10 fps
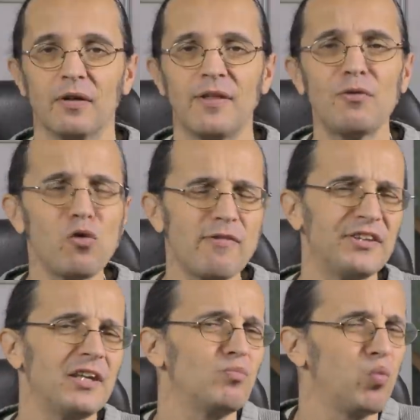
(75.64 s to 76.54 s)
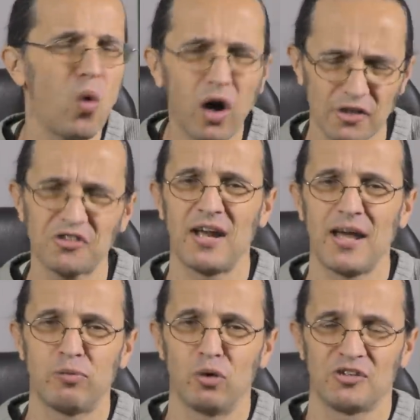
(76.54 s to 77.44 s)
There already was an
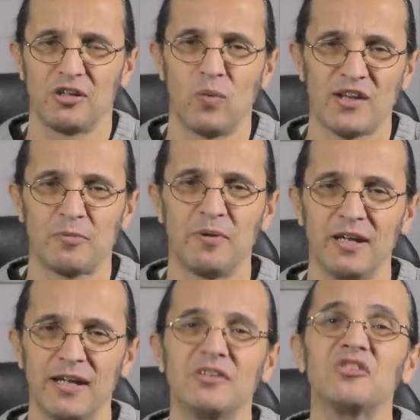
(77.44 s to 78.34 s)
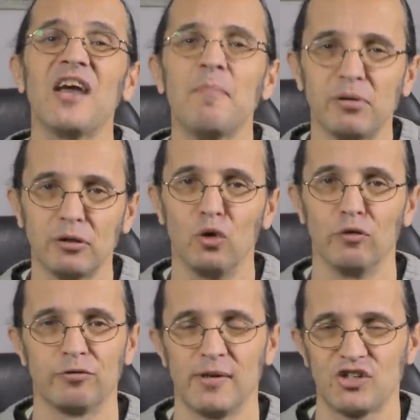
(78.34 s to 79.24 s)
airport in West Berlin,
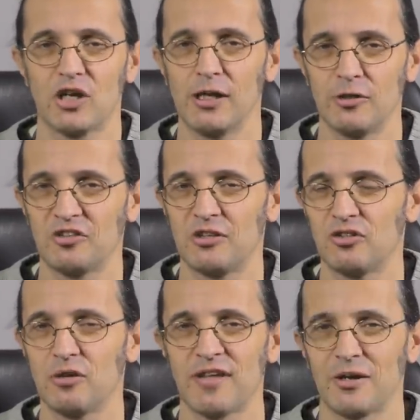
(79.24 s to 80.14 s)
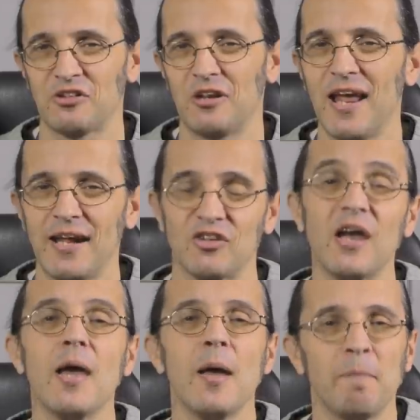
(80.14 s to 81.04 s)
Tempelhof, which closed in 2008,
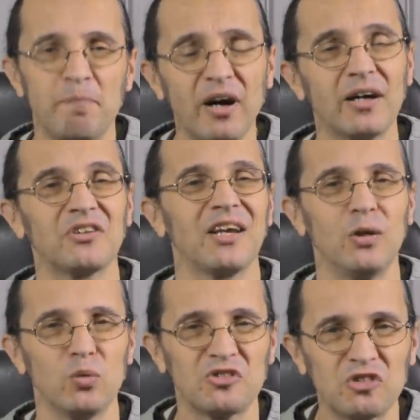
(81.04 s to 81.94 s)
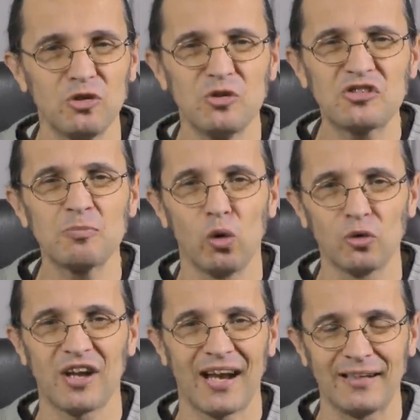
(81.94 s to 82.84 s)
but it was too
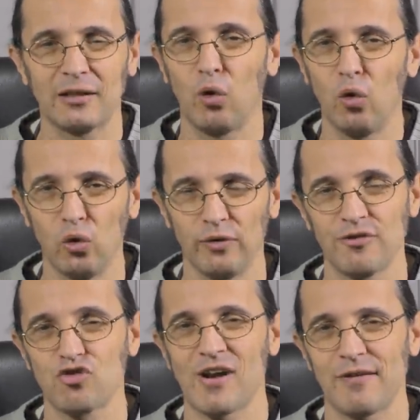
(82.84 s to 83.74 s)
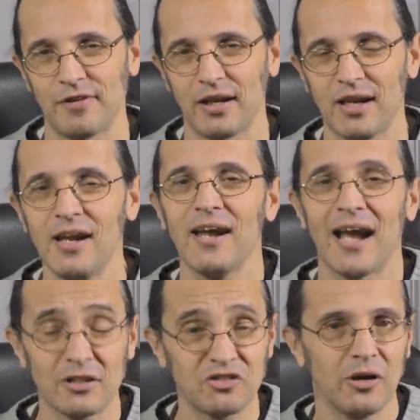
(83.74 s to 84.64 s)
small to handle all of the traffic.
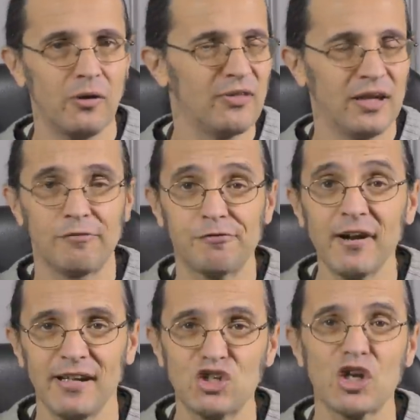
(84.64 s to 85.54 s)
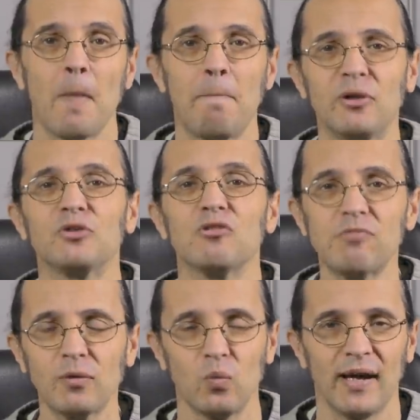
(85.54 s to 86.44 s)
And so the French built a
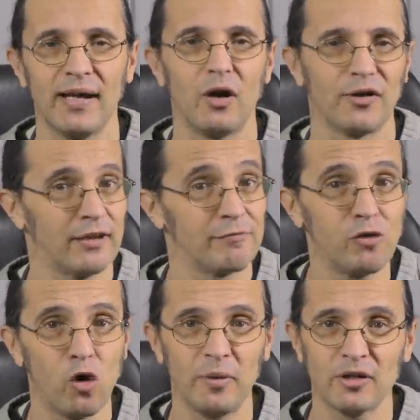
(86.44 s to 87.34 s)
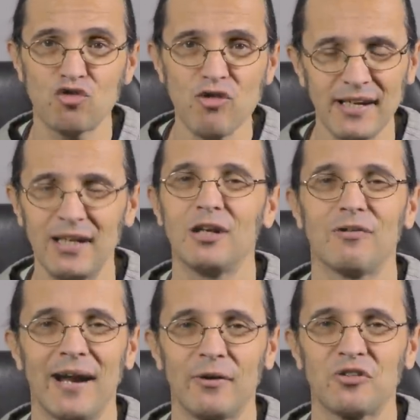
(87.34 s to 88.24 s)
runway on a former training
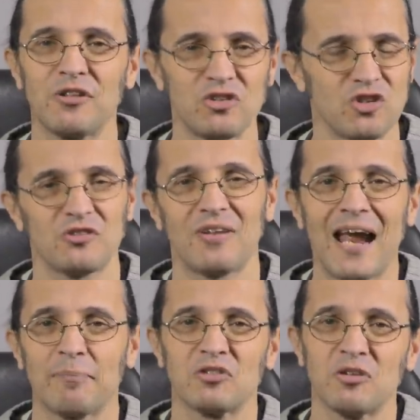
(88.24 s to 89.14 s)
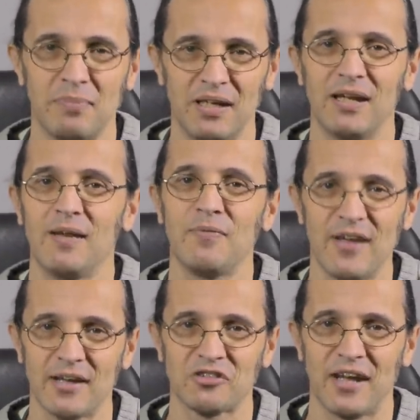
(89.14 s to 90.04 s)
ground that just happened to be in
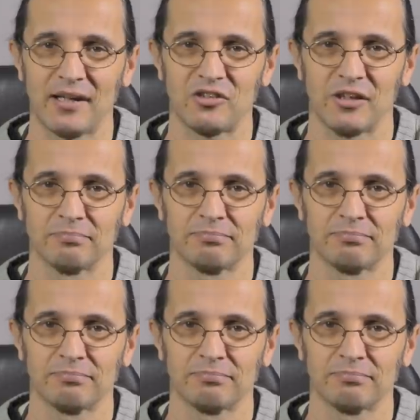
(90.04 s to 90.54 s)
their sector.